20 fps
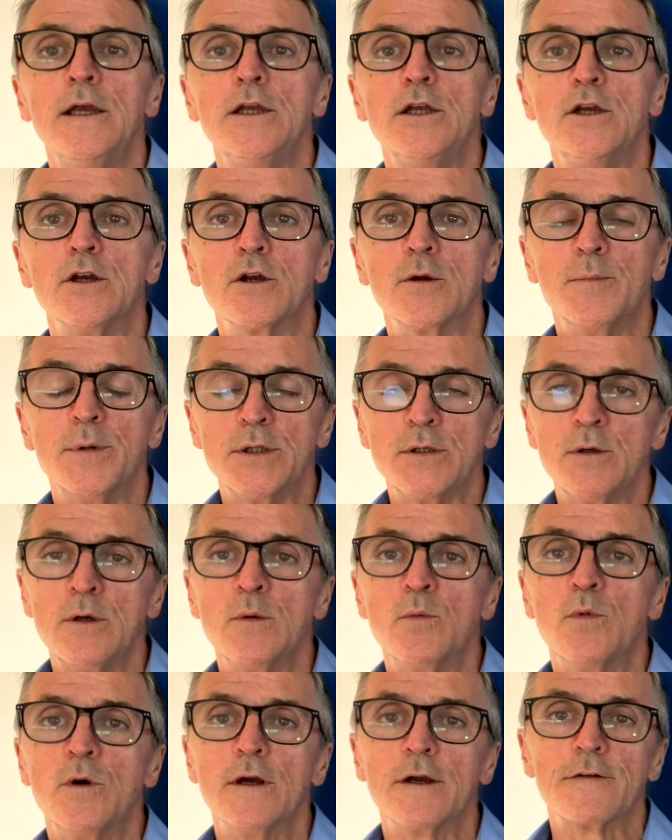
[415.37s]
you could be
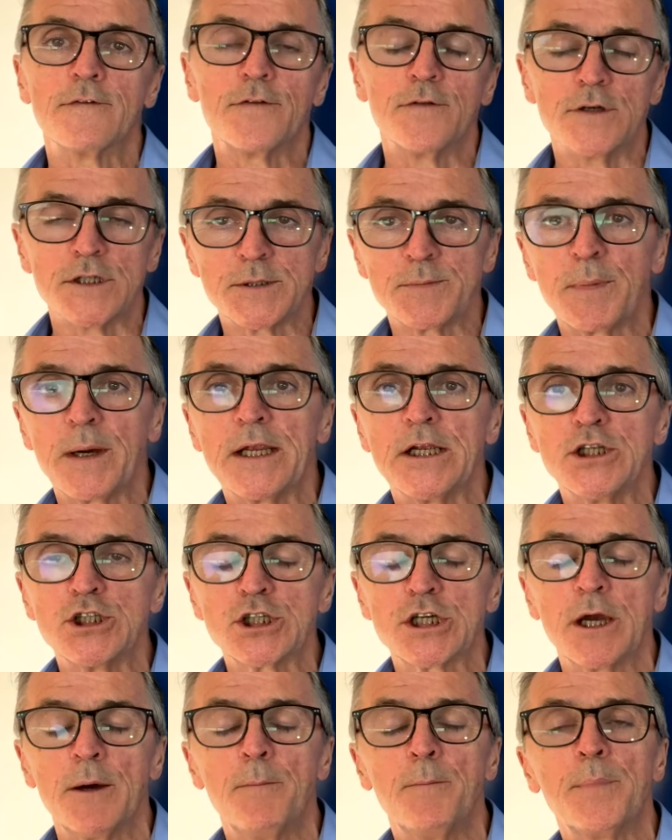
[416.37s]
doing work for a Spanish
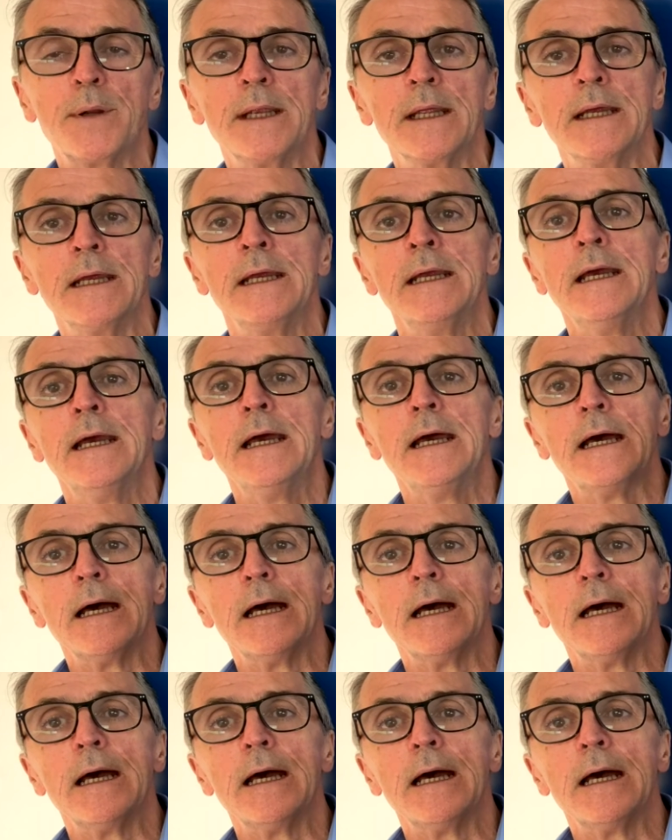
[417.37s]
company,